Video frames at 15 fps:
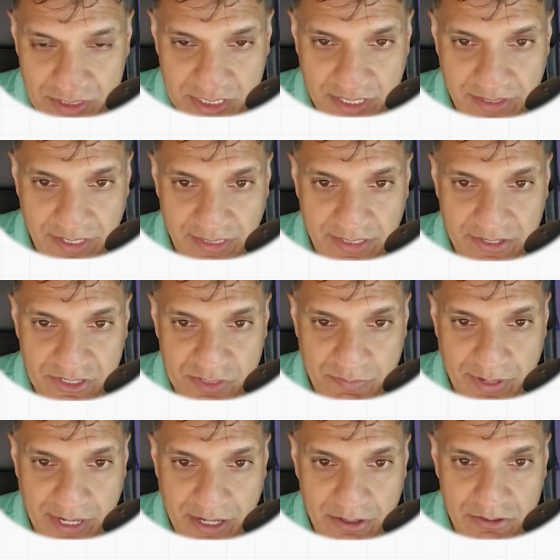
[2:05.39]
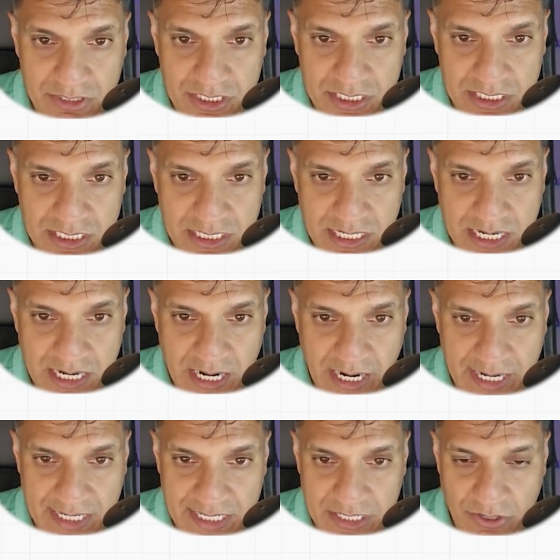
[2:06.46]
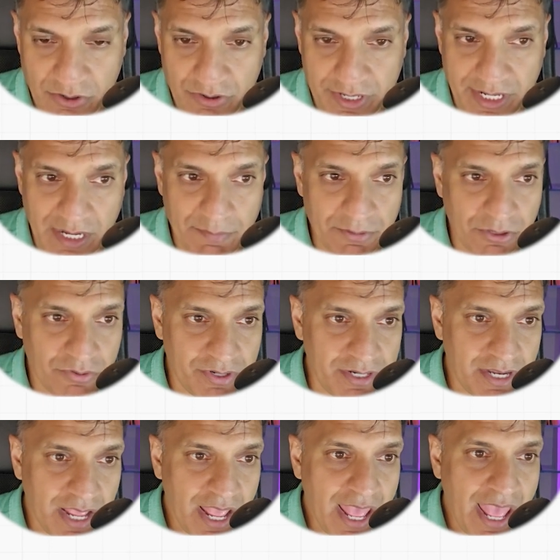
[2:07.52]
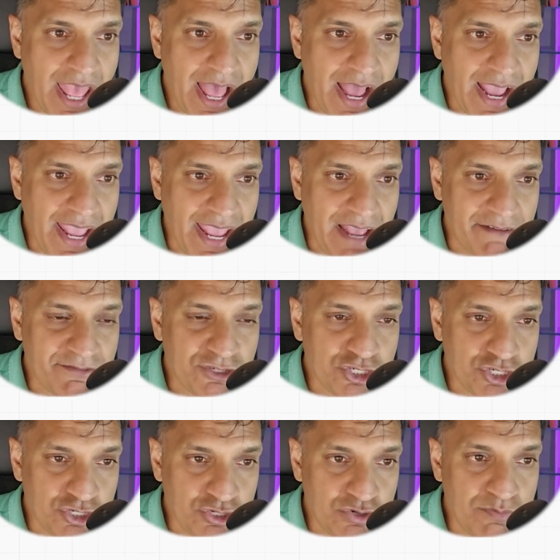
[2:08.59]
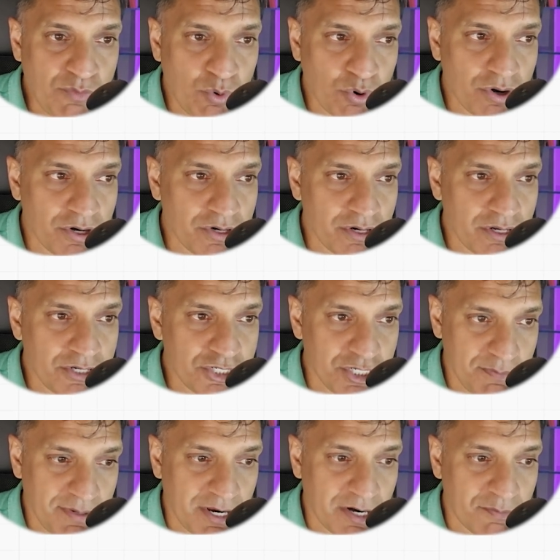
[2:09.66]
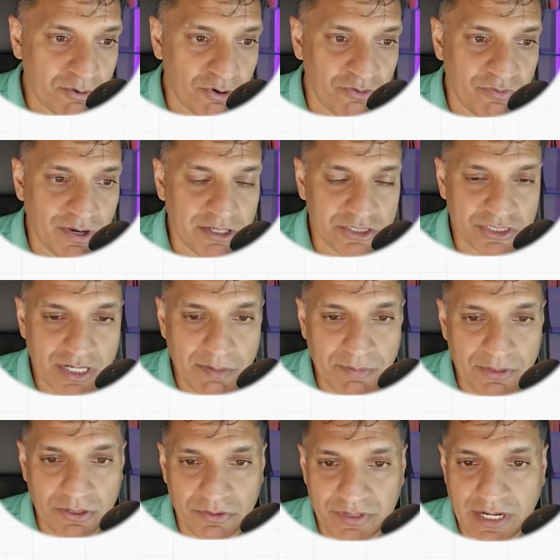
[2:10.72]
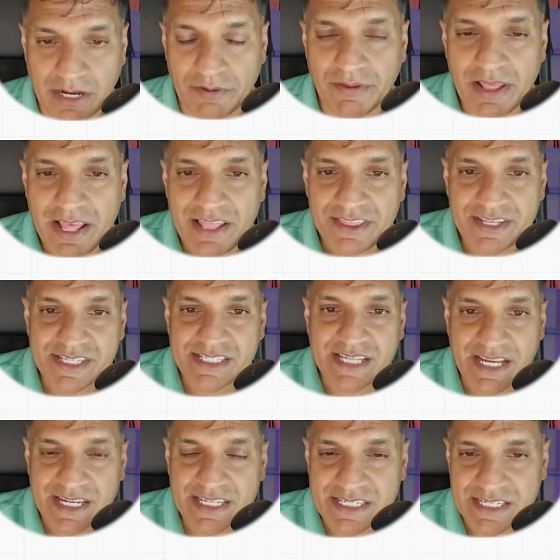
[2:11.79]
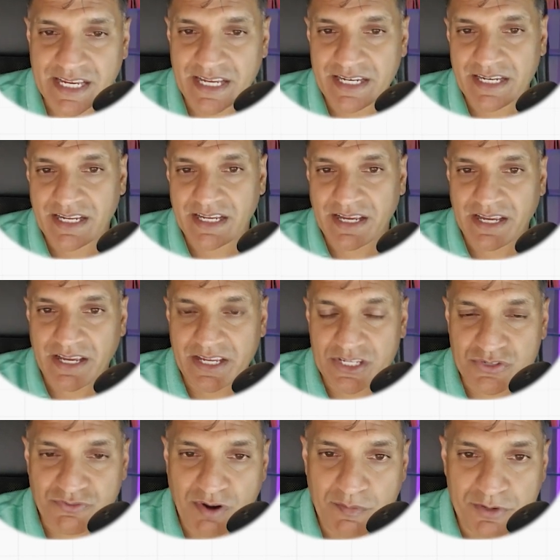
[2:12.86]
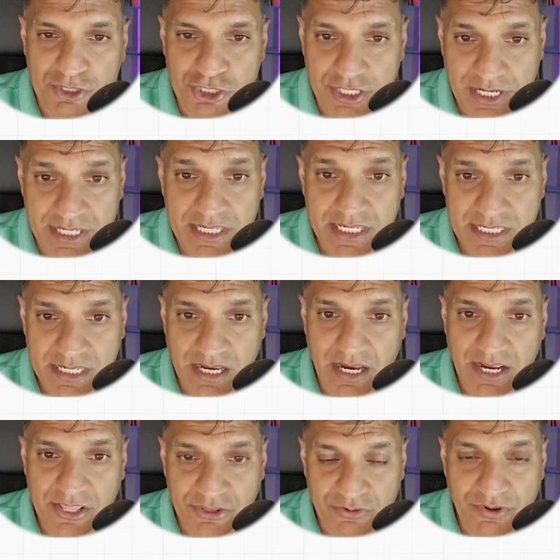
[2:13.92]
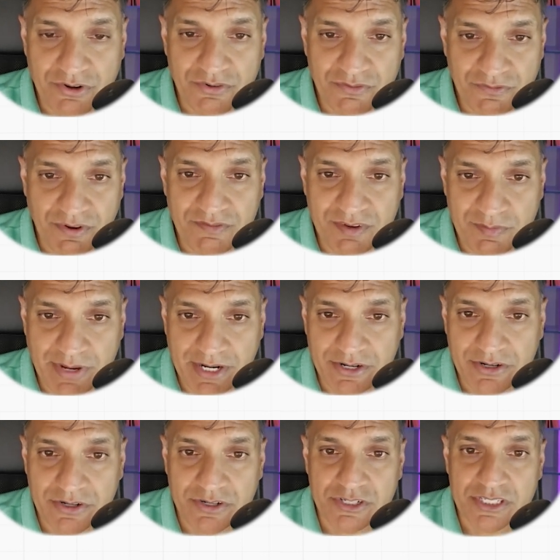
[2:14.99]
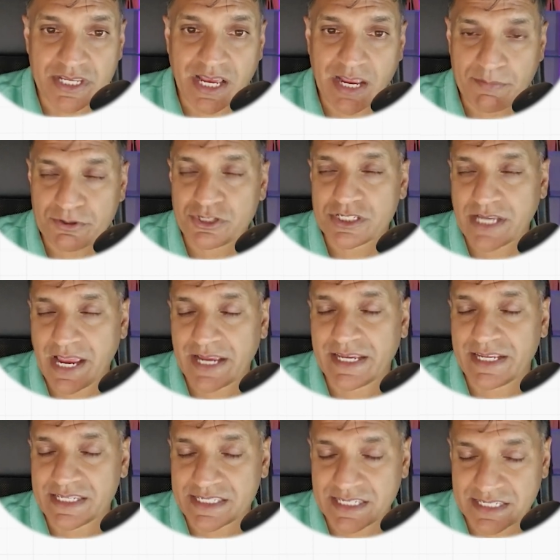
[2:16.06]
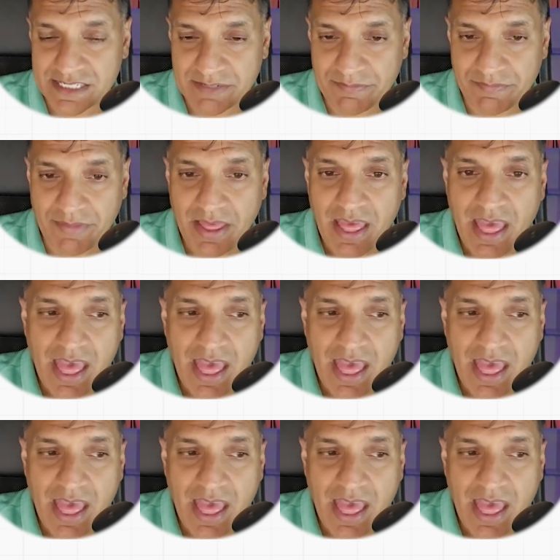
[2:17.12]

I think there's about 90 already uploaded. I have 2 more GPR profiles to upload. Now, this data set is from a GSSI 350 megahertz hyperstacking system.